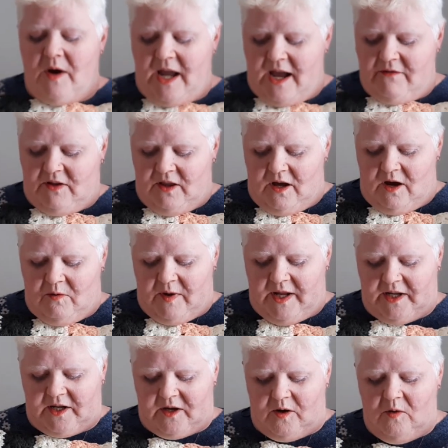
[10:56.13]
a long way to
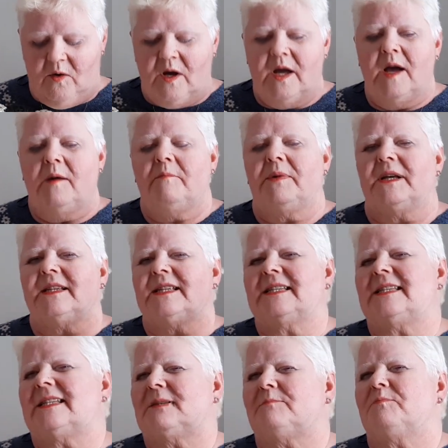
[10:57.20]
go, but this
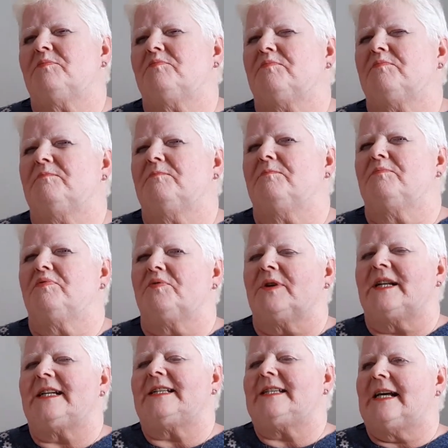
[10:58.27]
is
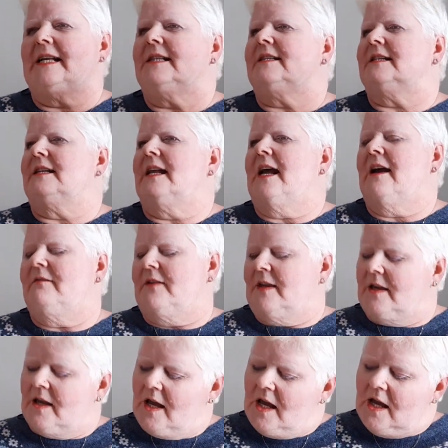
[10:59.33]
pretty dense and heavy.
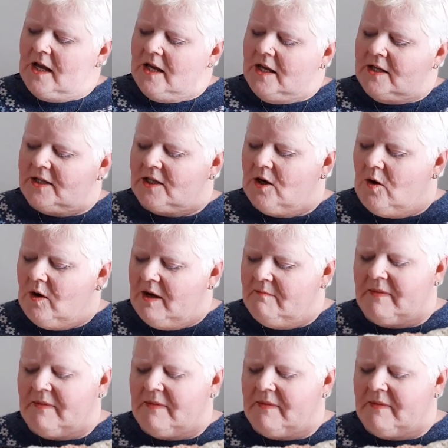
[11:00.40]
So it might